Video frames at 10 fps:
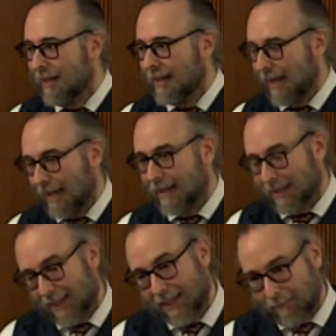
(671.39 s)

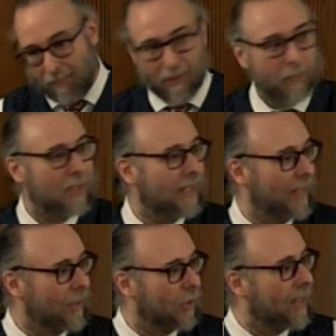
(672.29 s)
as the
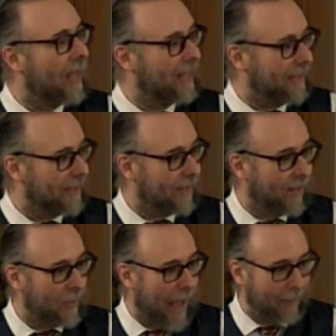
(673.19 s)
particular lines on a
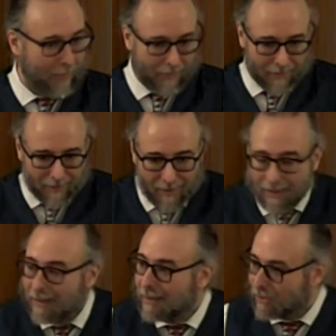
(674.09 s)
map.
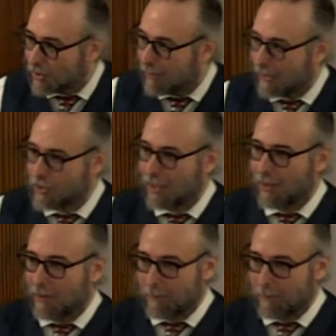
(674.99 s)
Shabbat Shalom.